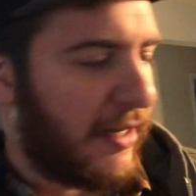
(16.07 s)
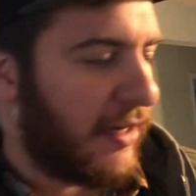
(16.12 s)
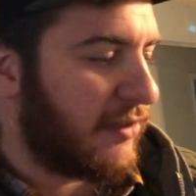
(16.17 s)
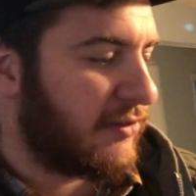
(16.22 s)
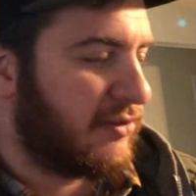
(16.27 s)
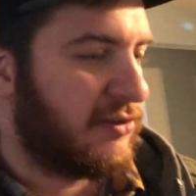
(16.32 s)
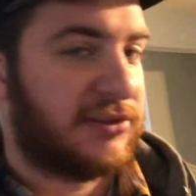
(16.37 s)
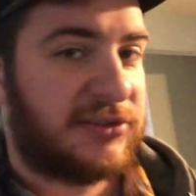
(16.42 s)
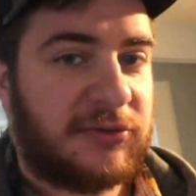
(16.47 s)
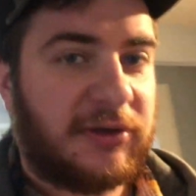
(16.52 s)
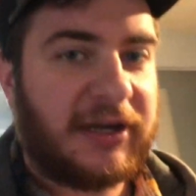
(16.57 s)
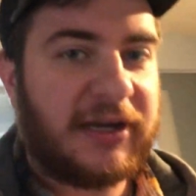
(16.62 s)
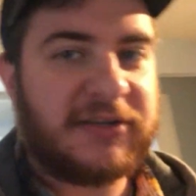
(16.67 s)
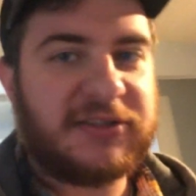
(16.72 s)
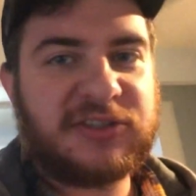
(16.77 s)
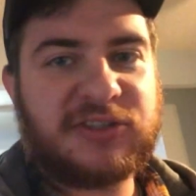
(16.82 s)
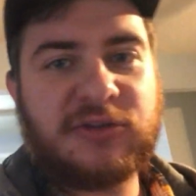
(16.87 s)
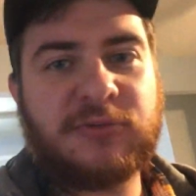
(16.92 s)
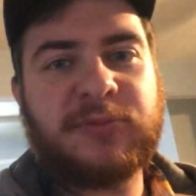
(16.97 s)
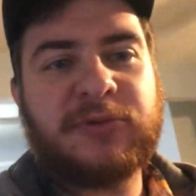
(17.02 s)
guys? So I got
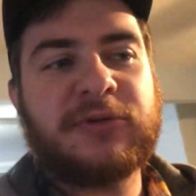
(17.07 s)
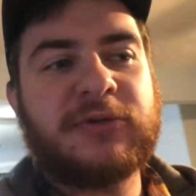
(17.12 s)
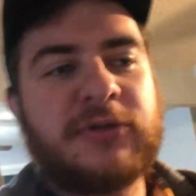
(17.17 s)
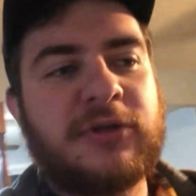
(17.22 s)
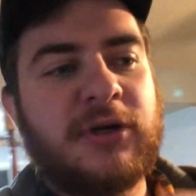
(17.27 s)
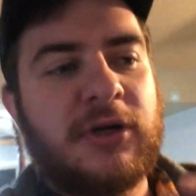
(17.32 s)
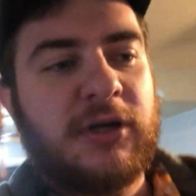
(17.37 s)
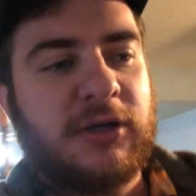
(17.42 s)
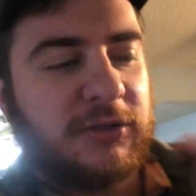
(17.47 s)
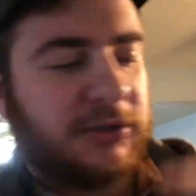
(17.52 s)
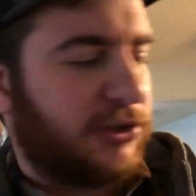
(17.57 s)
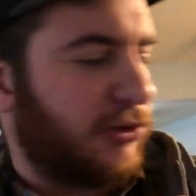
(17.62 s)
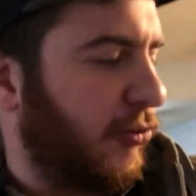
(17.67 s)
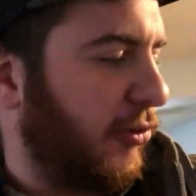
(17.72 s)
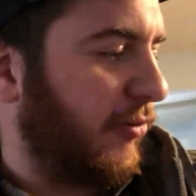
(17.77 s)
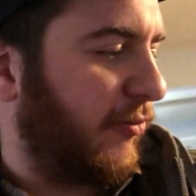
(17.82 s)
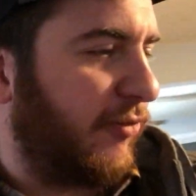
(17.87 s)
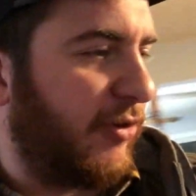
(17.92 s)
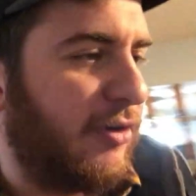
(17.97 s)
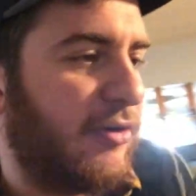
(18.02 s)
a super
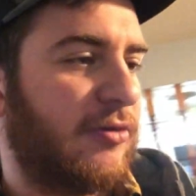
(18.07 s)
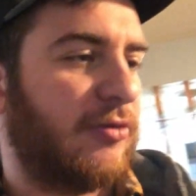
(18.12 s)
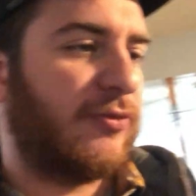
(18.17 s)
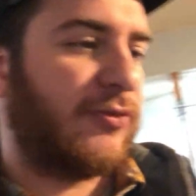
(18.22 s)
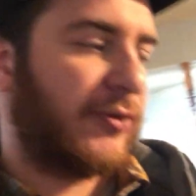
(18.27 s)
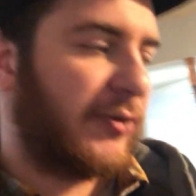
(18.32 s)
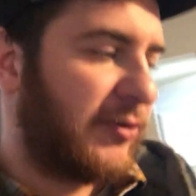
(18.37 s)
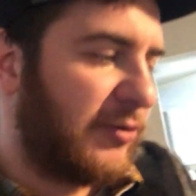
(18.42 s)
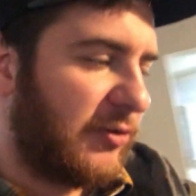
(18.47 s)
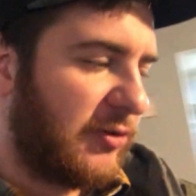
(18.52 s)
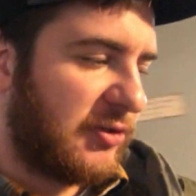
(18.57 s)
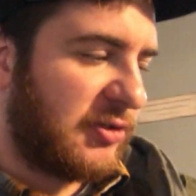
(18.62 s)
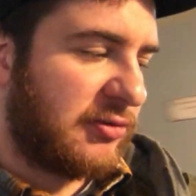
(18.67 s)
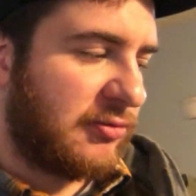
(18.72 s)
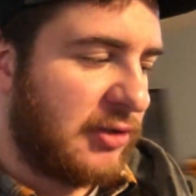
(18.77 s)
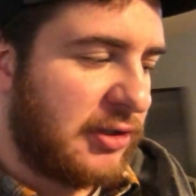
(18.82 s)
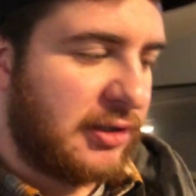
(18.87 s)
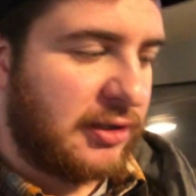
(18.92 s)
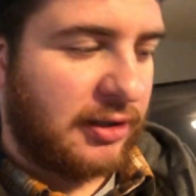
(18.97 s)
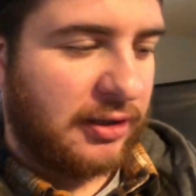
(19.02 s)
short video for you this
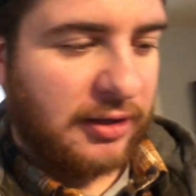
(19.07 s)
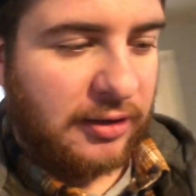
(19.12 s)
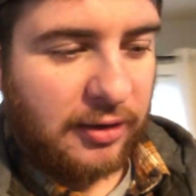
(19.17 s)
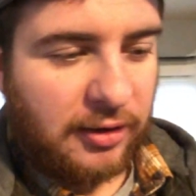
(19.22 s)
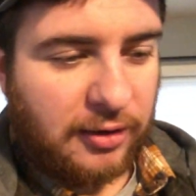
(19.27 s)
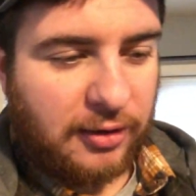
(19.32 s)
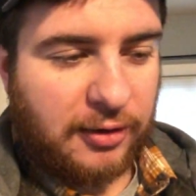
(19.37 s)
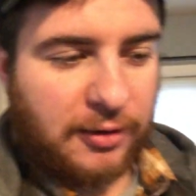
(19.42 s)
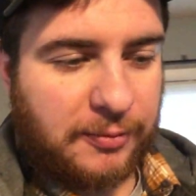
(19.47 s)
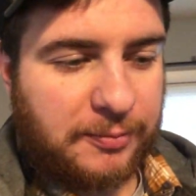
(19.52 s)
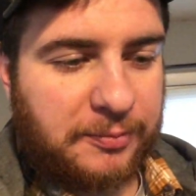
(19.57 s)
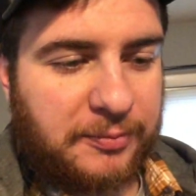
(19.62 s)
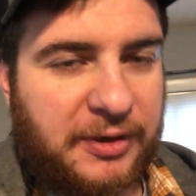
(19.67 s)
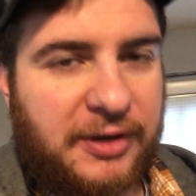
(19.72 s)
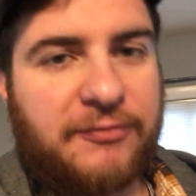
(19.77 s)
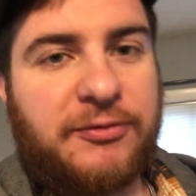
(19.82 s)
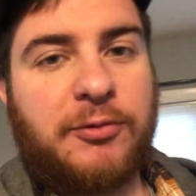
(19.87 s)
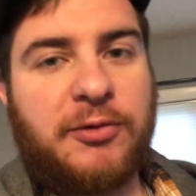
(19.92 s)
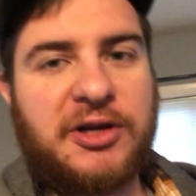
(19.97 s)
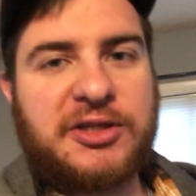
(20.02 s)
week.
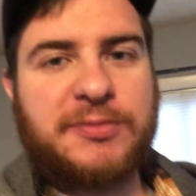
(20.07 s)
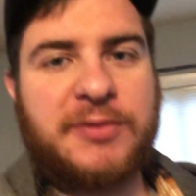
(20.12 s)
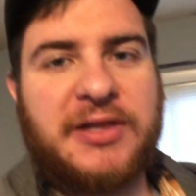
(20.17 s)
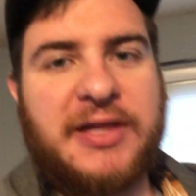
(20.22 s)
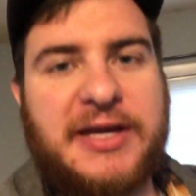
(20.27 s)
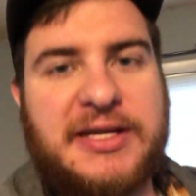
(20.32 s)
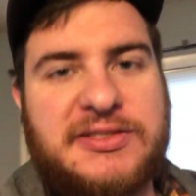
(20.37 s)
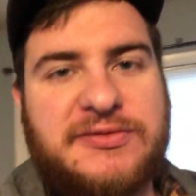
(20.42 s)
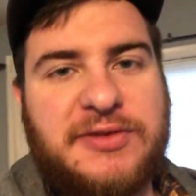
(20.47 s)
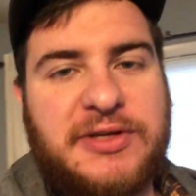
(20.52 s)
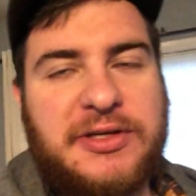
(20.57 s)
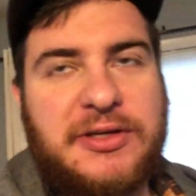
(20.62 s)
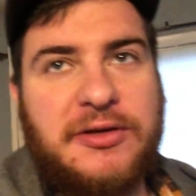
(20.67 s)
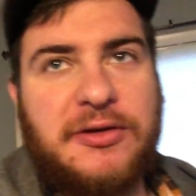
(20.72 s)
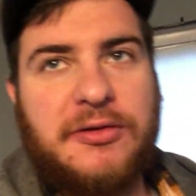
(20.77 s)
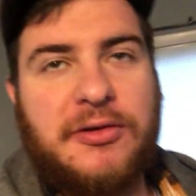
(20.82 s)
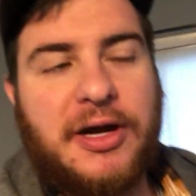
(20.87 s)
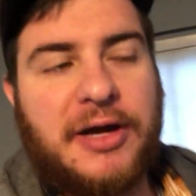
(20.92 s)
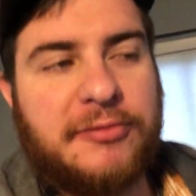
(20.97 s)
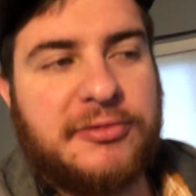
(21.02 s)
If you watched my last
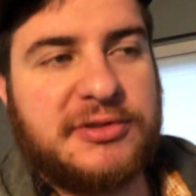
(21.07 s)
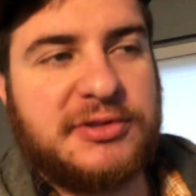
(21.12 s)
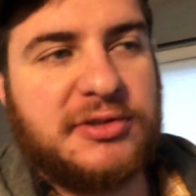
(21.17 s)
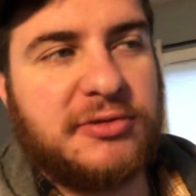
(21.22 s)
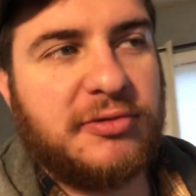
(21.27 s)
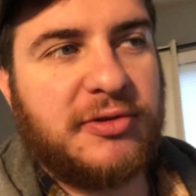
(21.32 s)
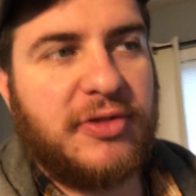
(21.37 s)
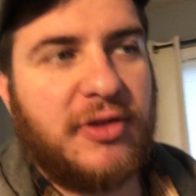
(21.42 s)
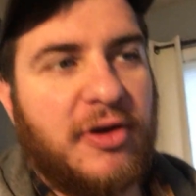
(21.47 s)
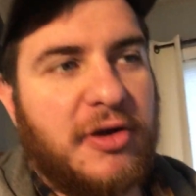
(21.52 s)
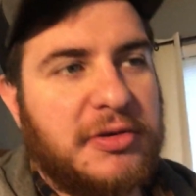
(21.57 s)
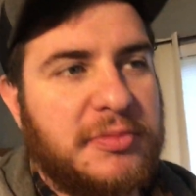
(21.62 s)
video, I was doing the